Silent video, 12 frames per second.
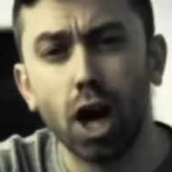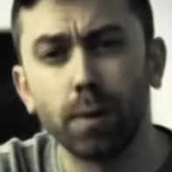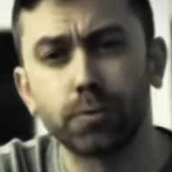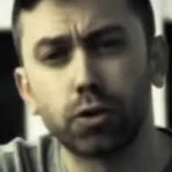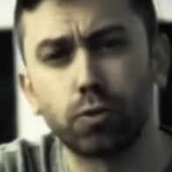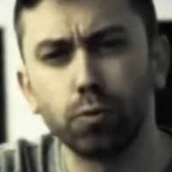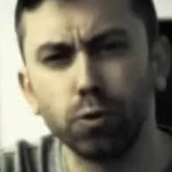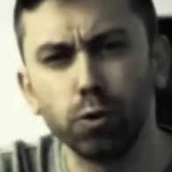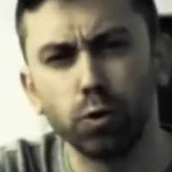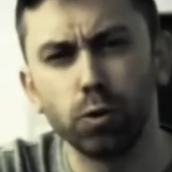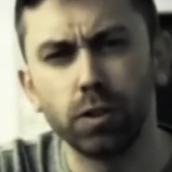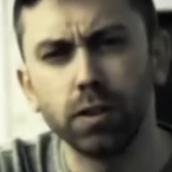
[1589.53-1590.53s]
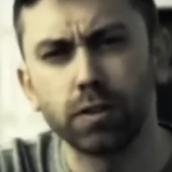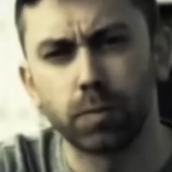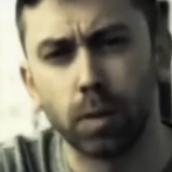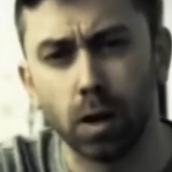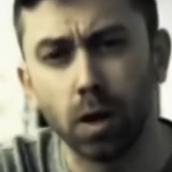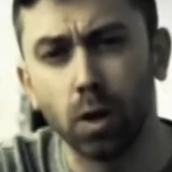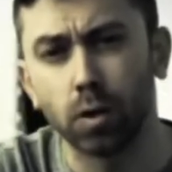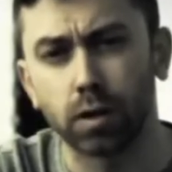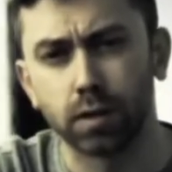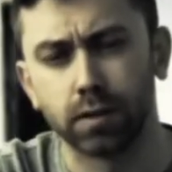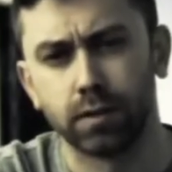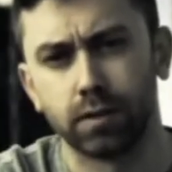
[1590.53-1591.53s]
jumped through the
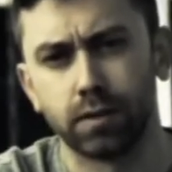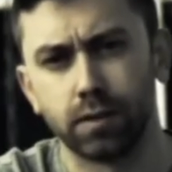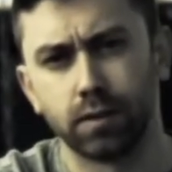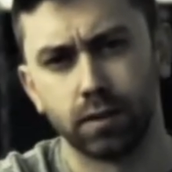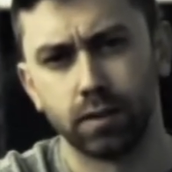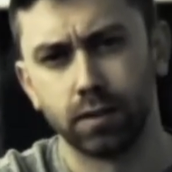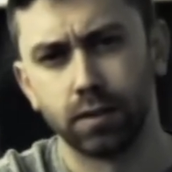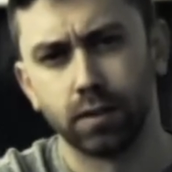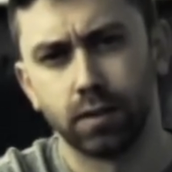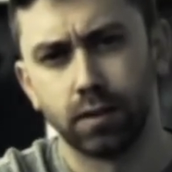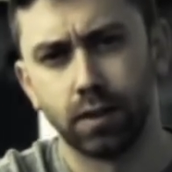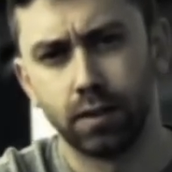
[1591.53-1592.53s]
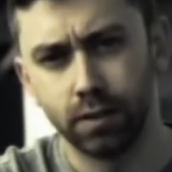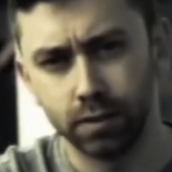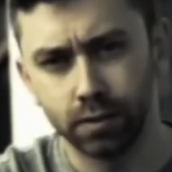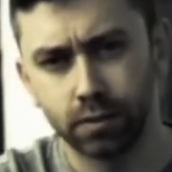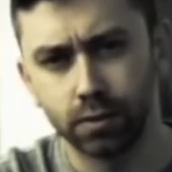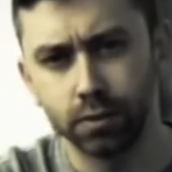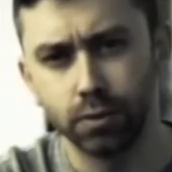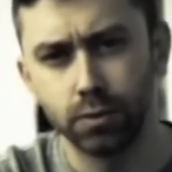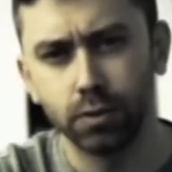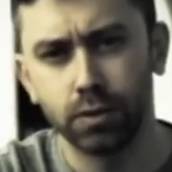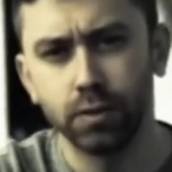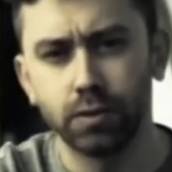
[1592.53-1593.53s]
smoke and
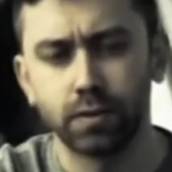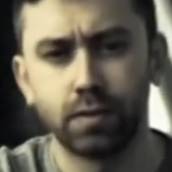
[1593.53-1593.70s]
into the